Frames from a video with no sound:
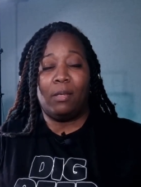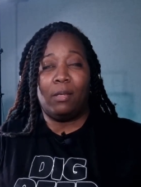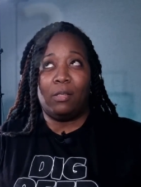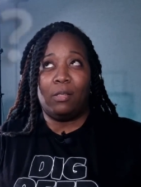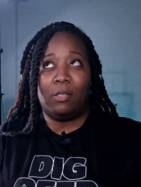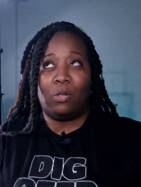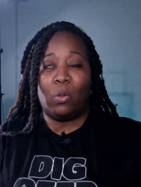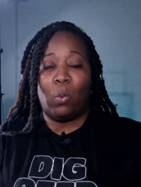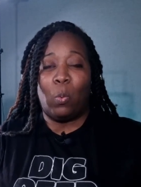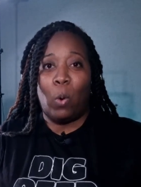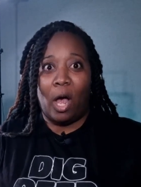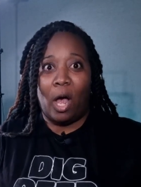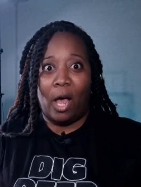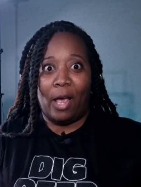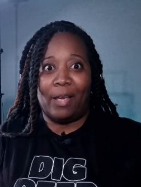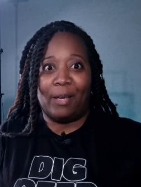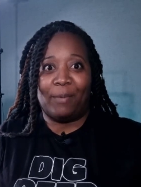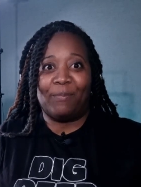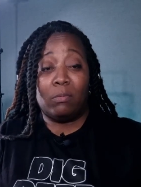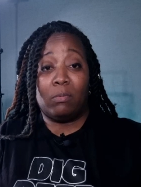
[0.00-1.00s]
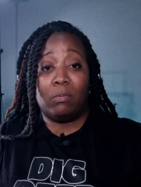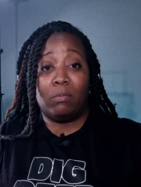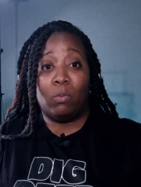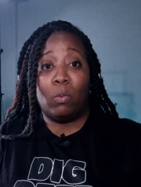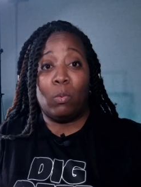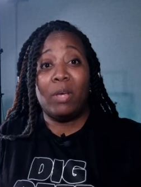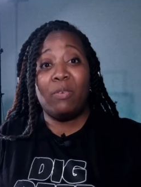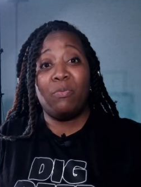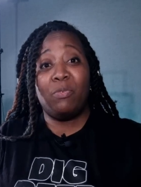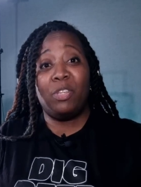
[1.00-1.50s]
So why?
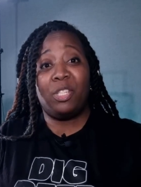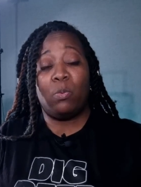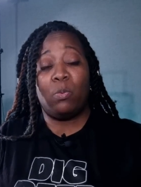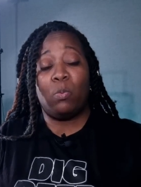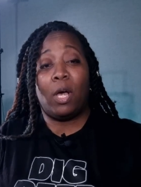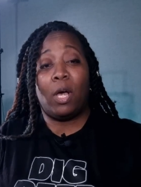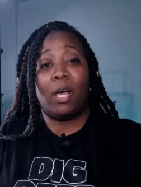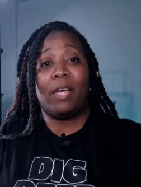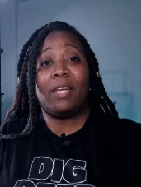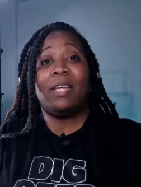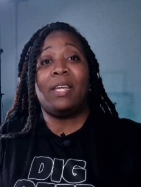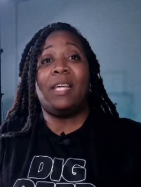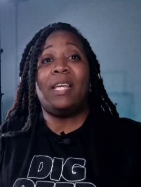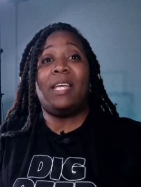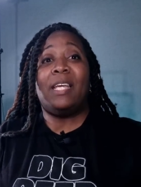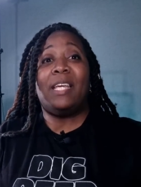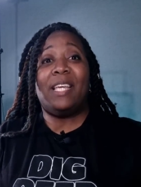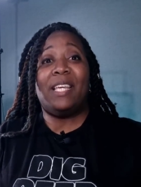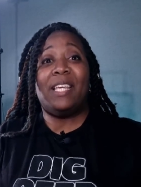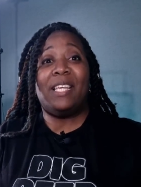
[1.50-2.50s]
One reason why is